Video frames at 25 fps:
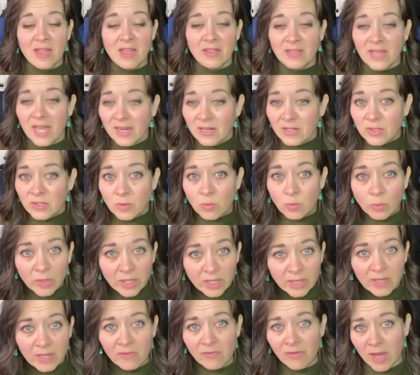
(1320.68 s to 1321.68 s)
And that is
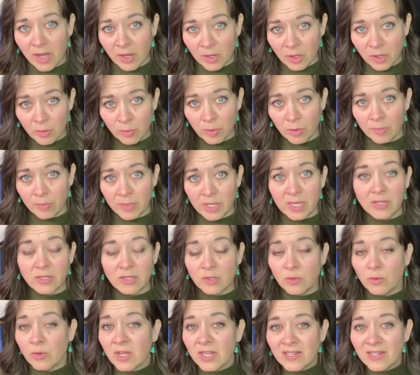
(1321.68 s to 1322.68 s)
really valuable
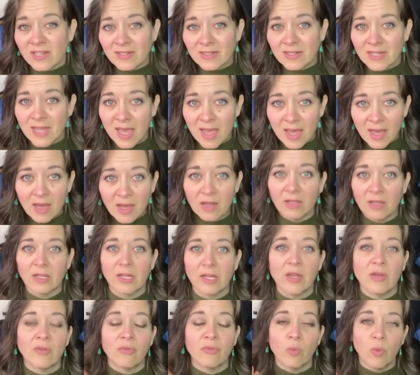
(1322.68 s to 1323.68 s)
because you can
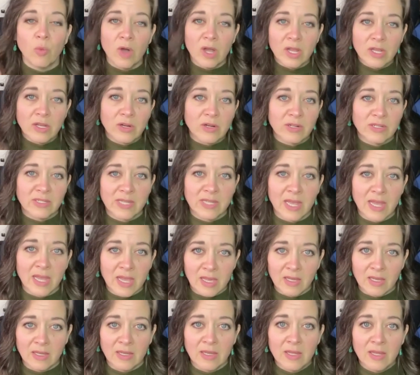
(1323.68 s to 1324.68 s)
tell if what you're
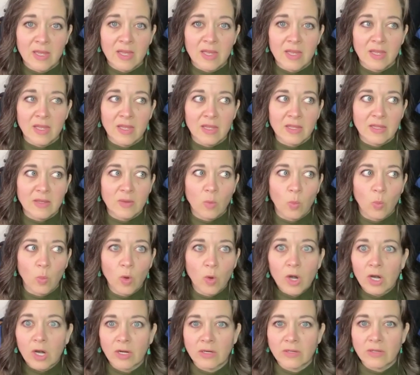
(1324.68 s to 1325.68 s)
saying
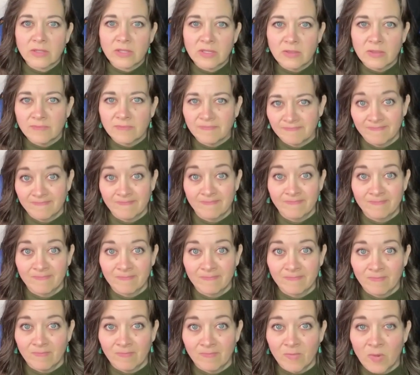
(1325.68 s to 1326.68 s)
works,
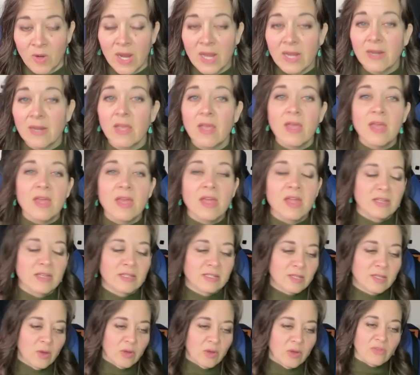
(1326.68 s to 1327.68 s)
right?
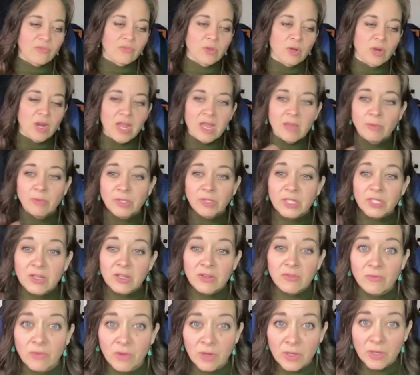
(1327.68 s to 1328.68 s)
So if you're able to
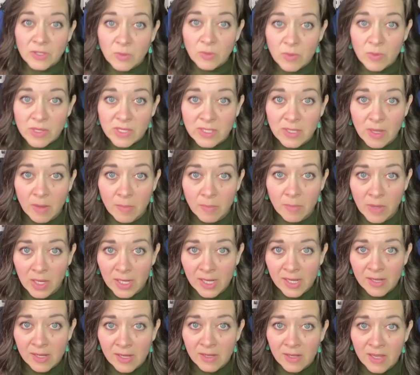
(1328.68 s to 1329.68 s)
converse with
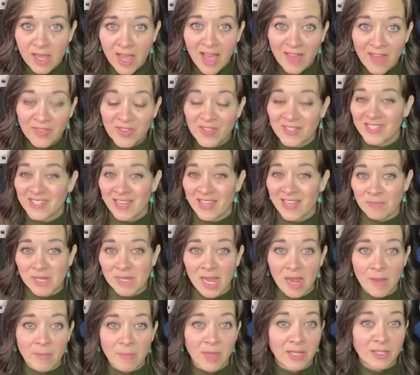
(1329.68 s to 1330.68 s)
somebody at the same
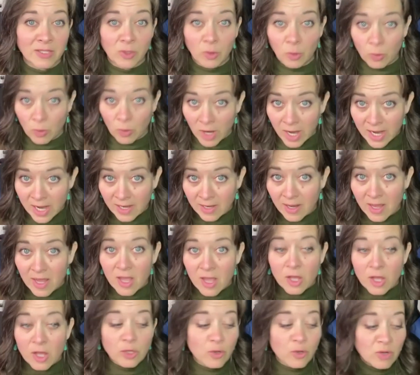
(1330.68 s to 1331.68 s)
time, that's great.
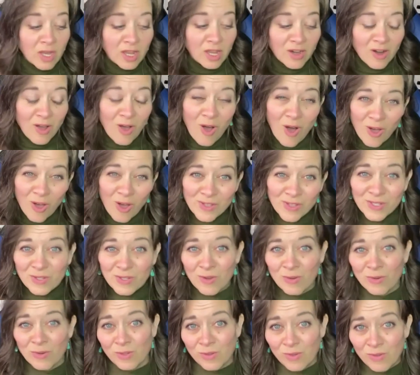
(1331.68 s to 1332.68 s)
You can
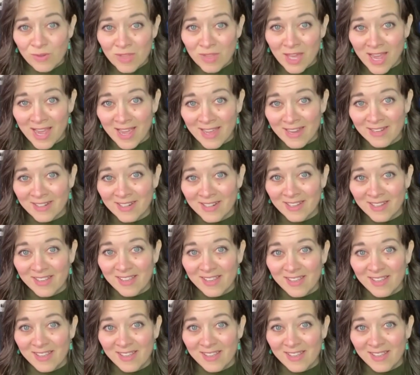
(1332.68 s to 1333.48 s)
also do that